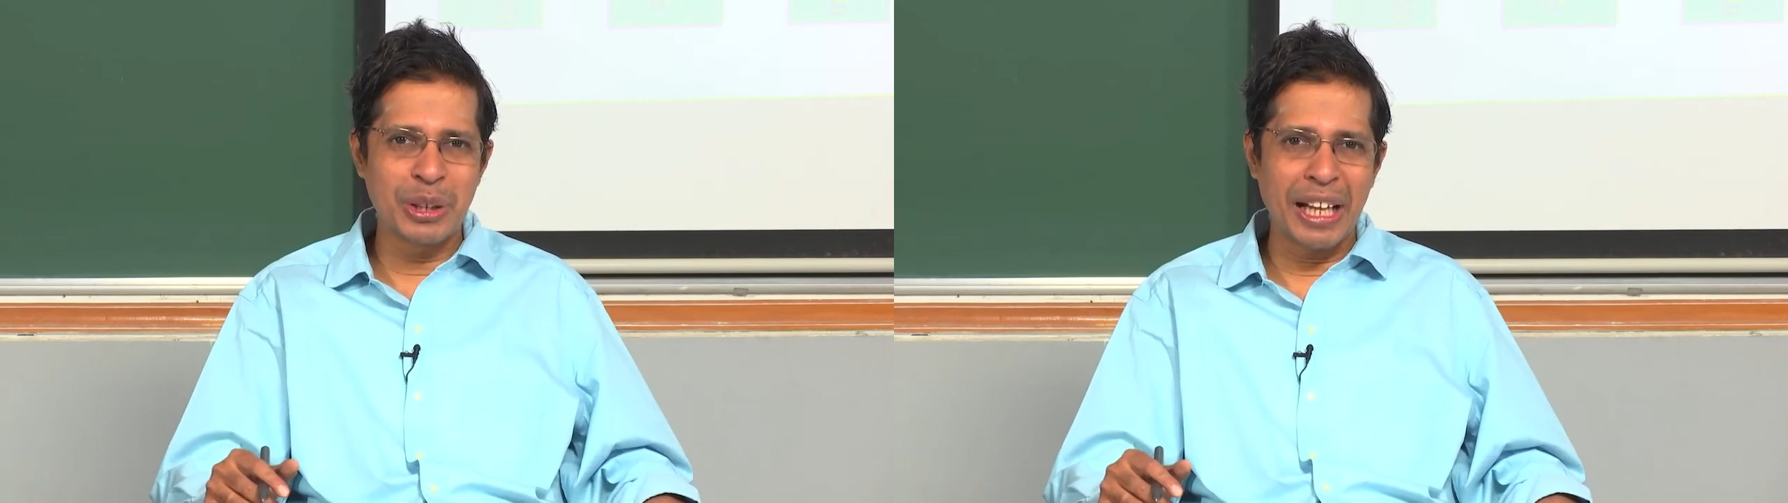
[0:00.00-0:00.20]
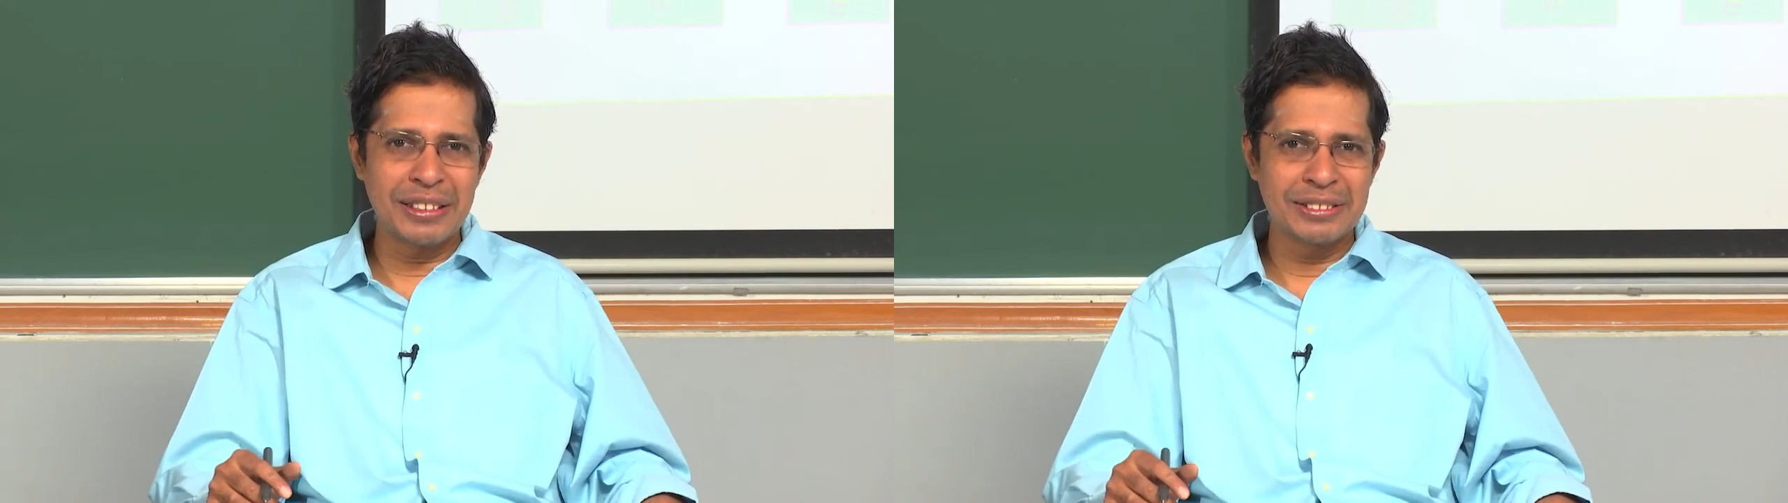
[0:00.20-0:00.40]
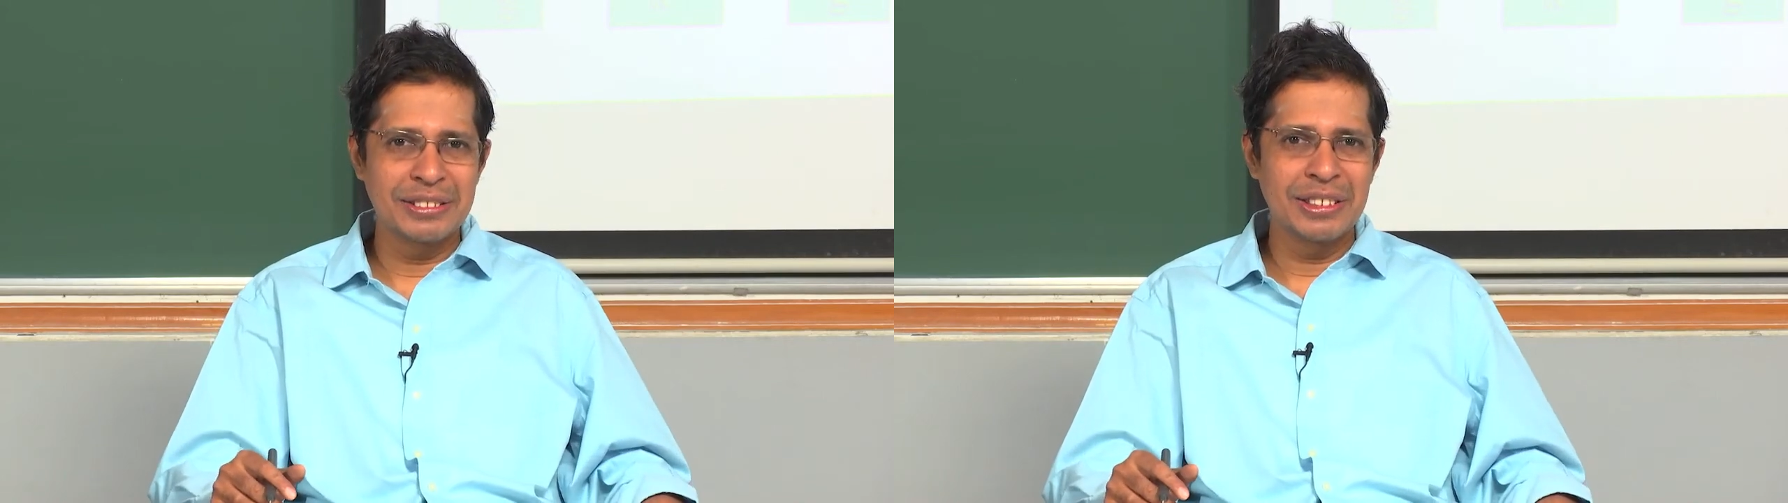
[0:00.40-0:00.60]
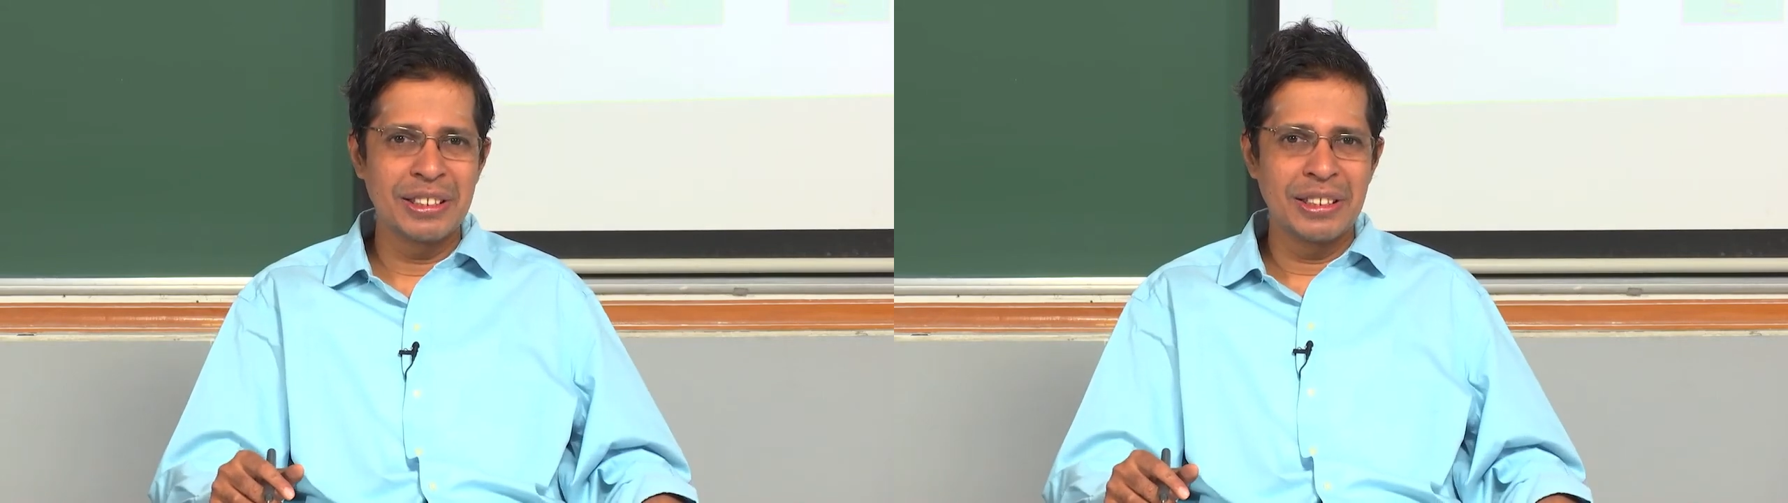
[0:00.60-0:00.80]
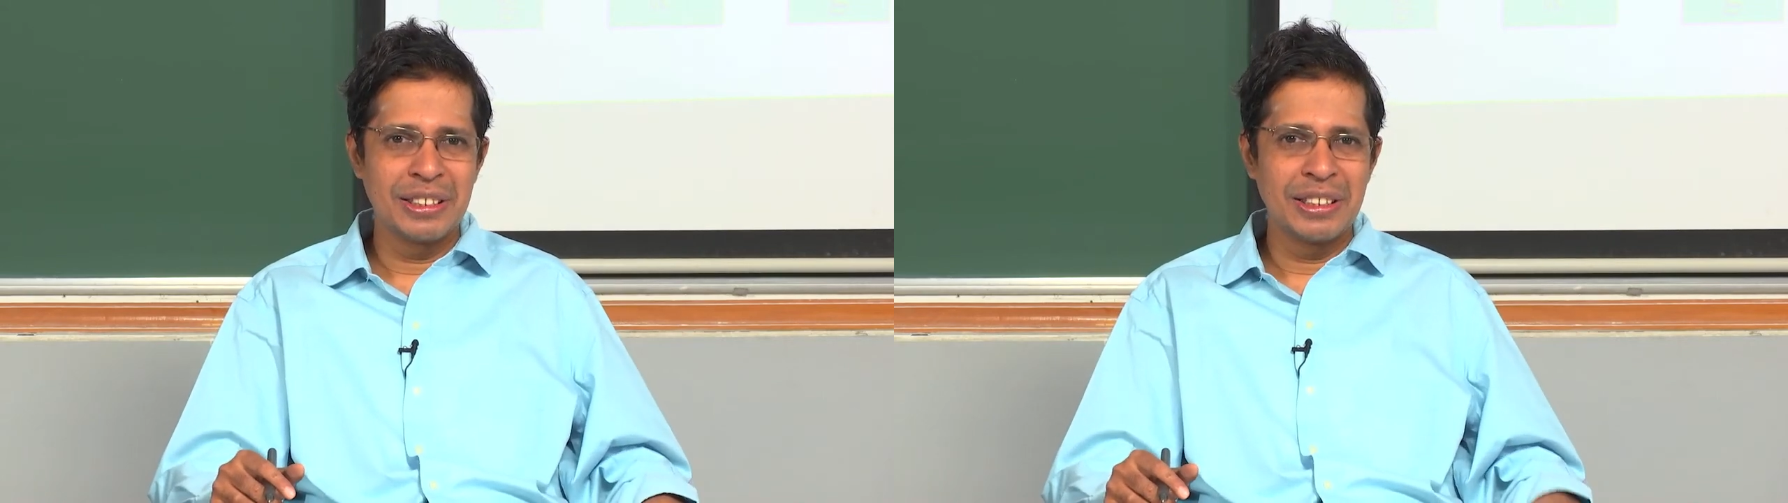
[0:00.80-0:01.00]
to add.
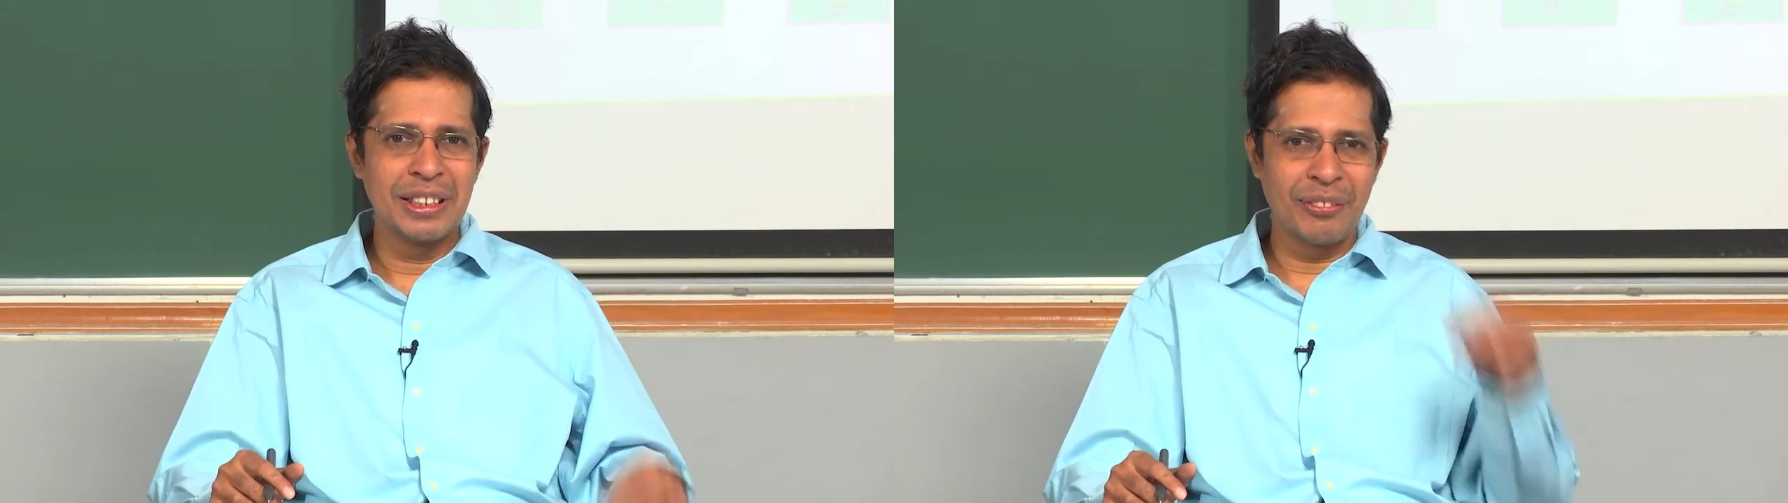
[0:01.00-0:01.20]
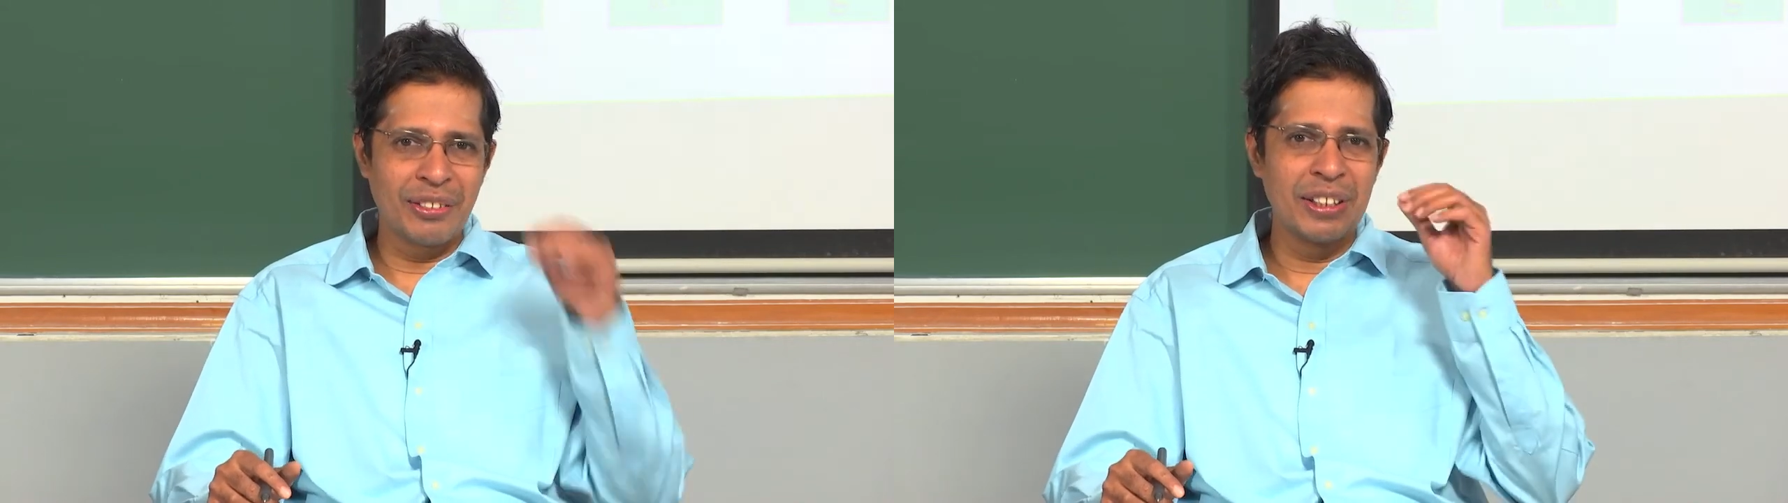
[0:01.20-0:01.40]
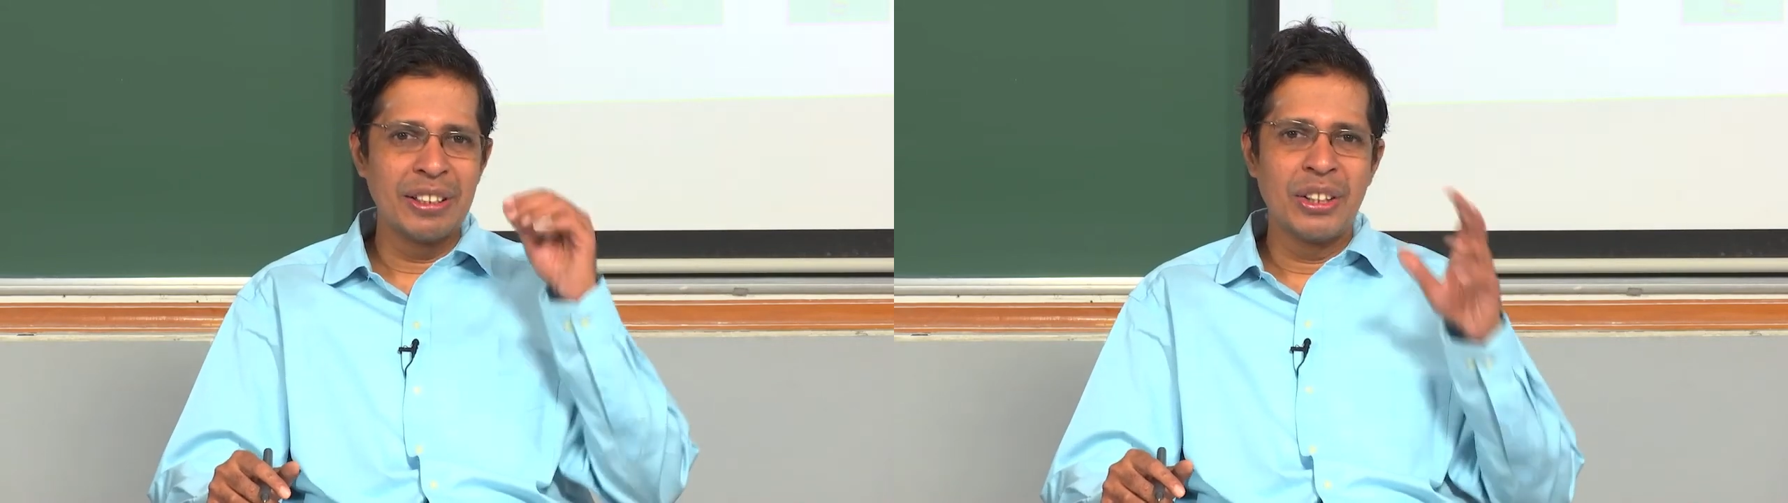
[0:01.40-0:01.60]
In the